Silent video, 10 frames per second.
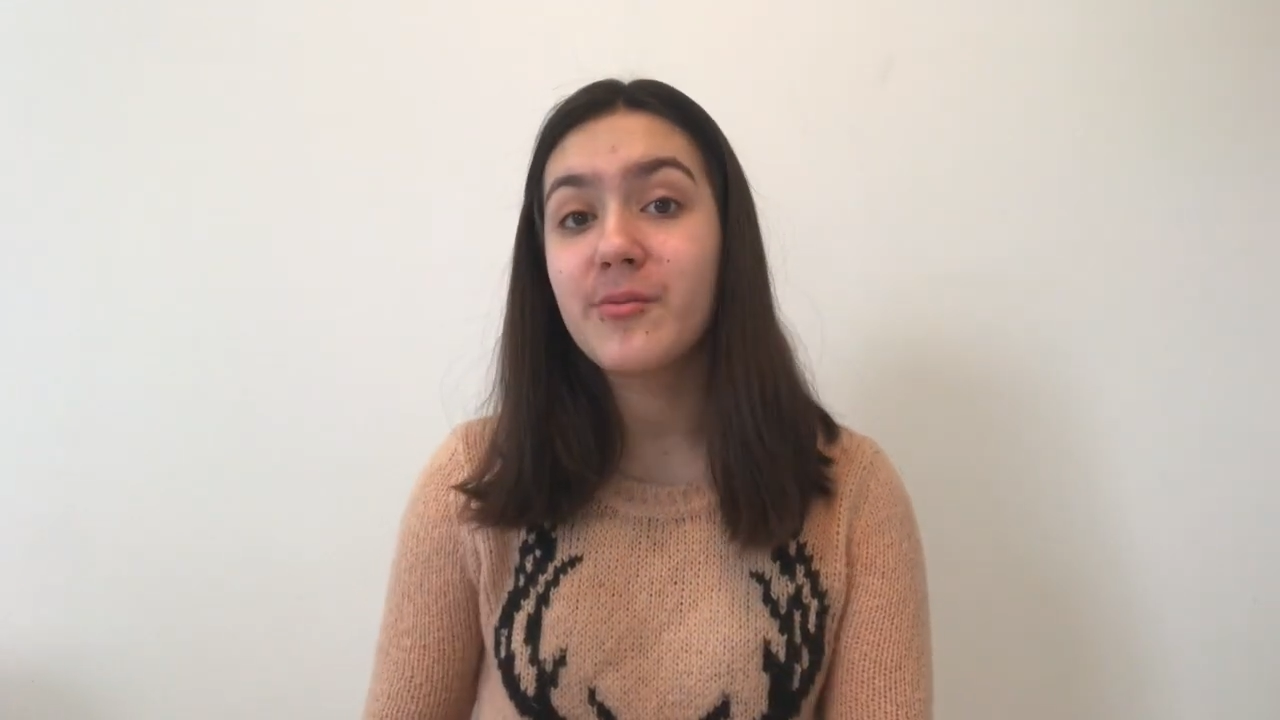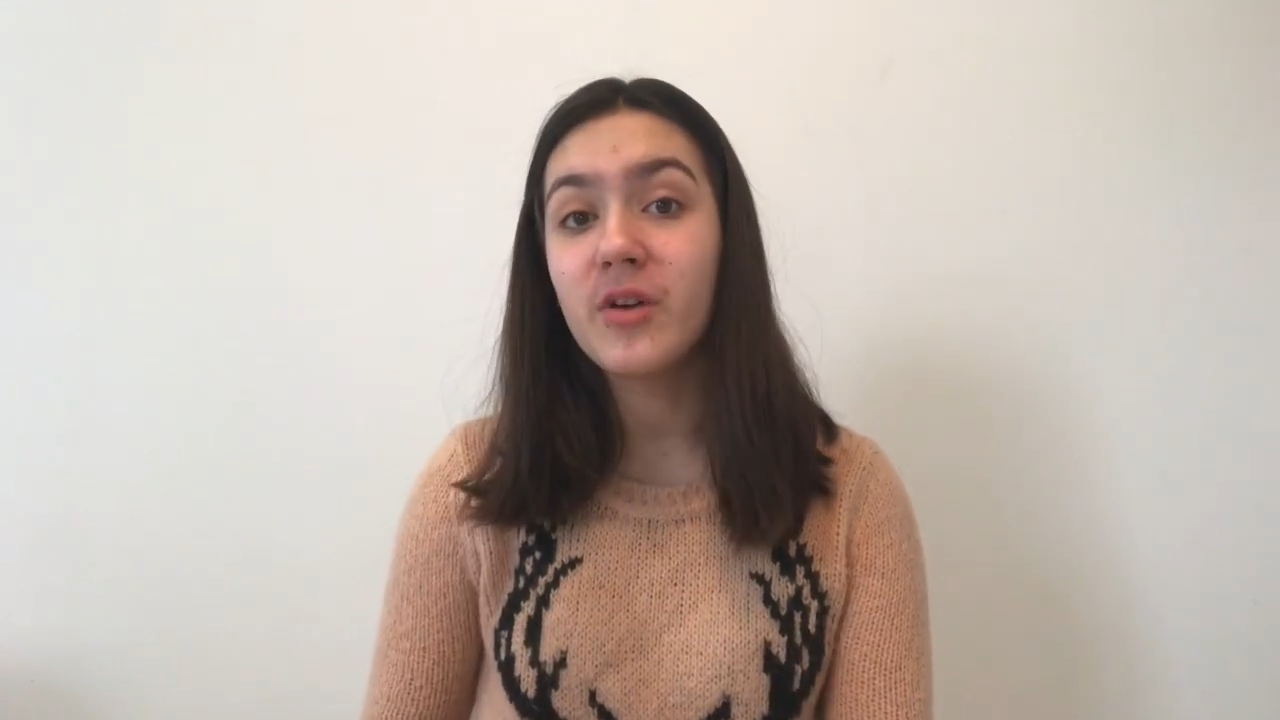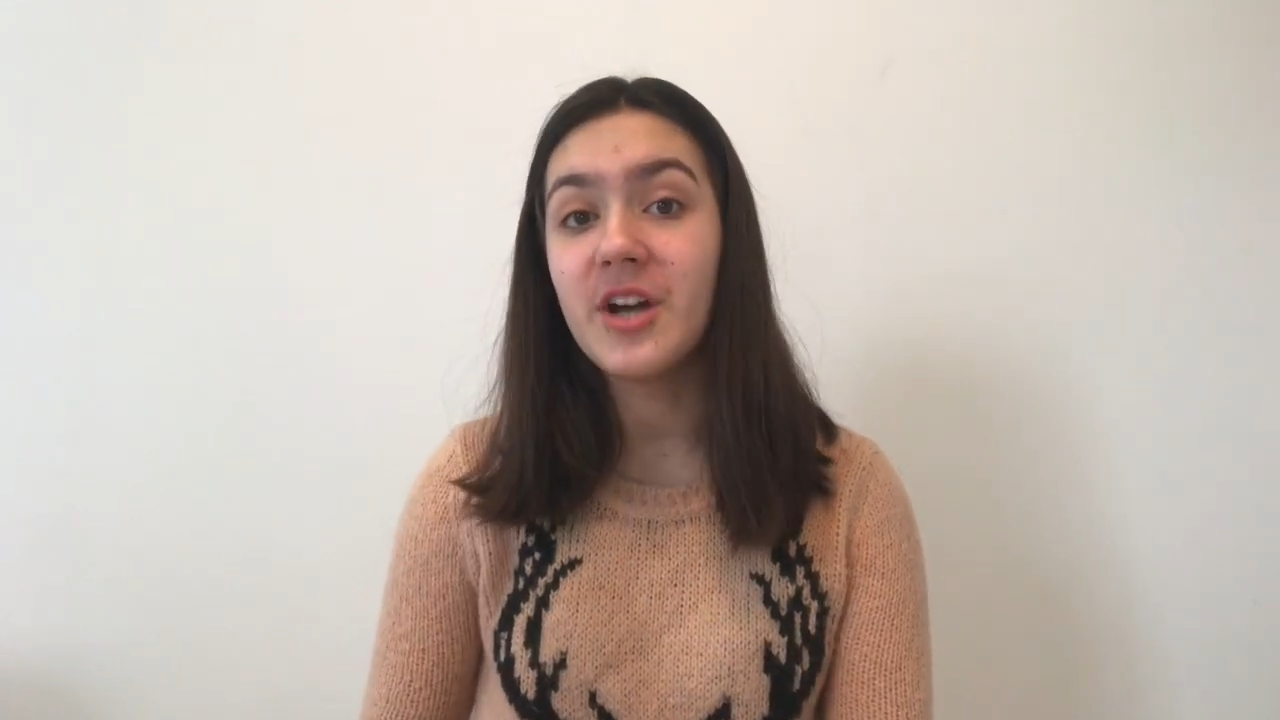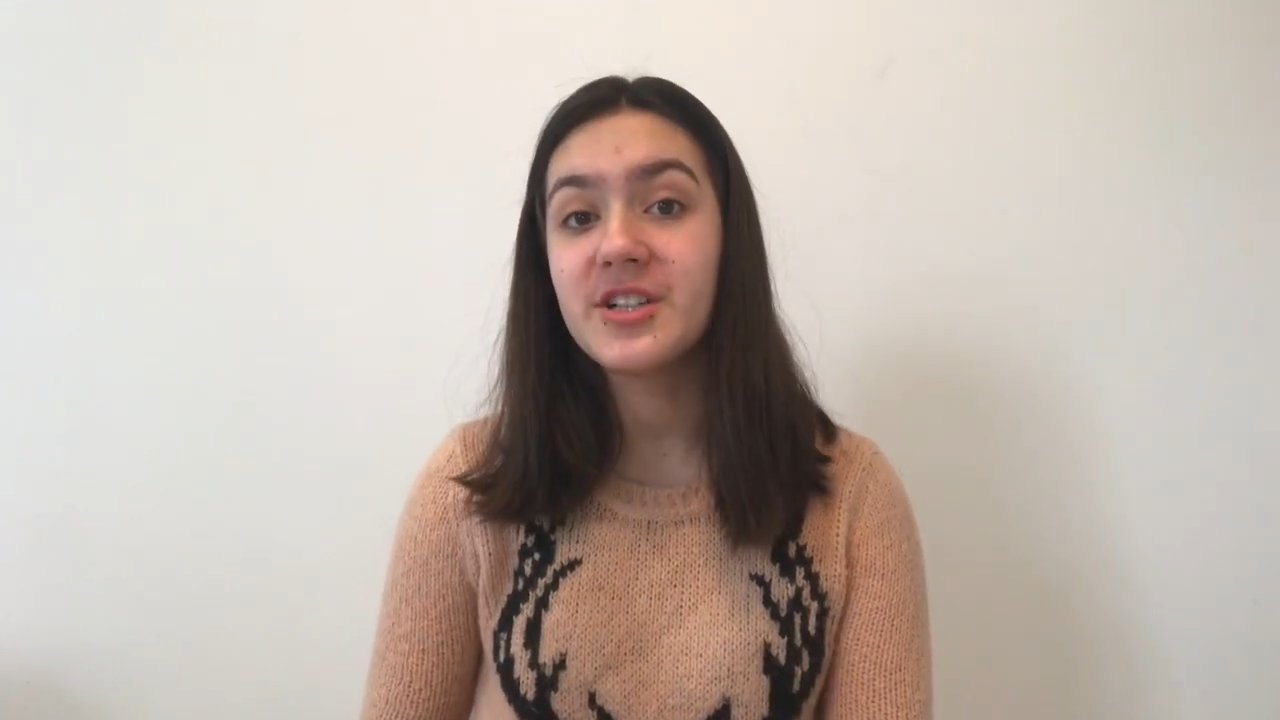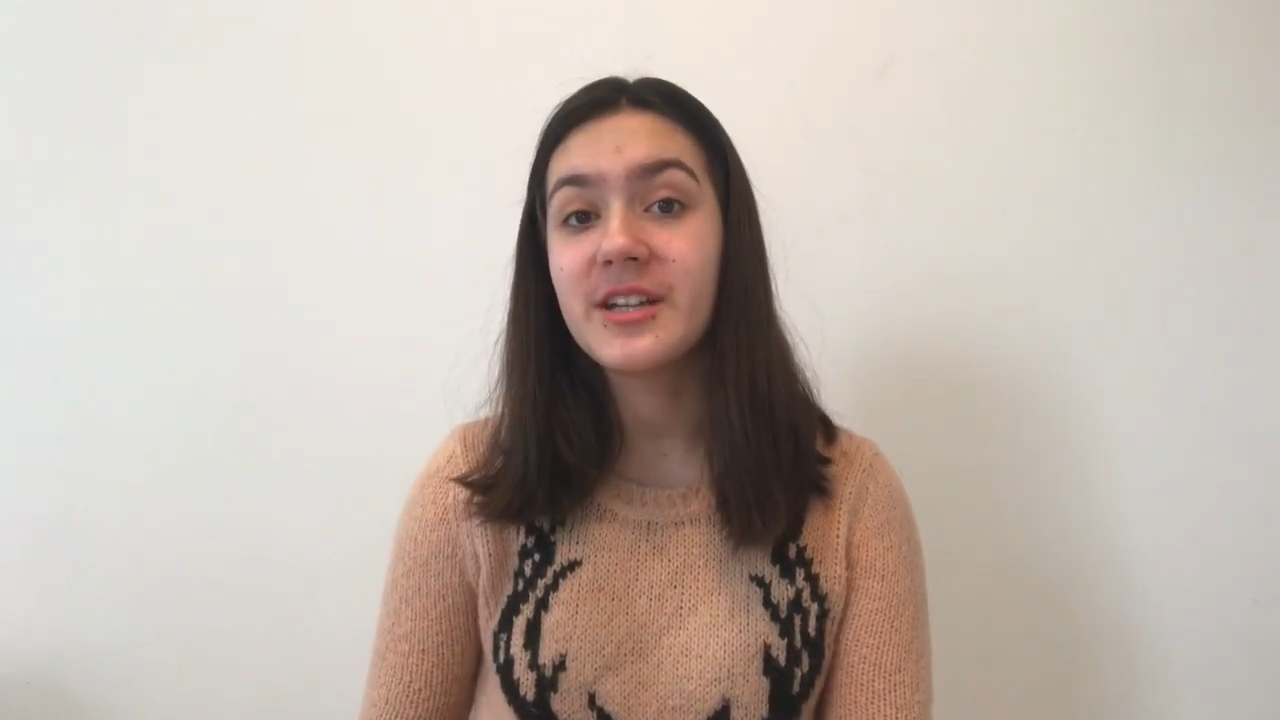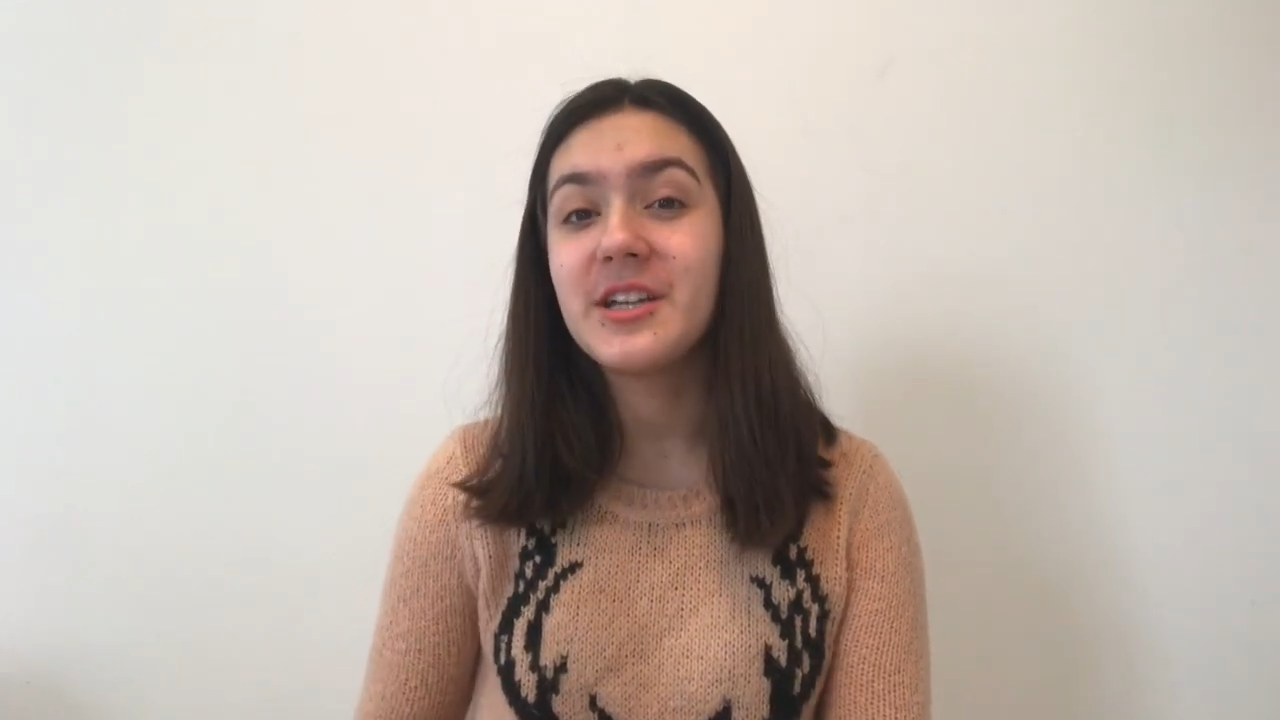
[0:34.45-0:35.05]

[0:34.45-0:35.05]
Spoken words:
the project,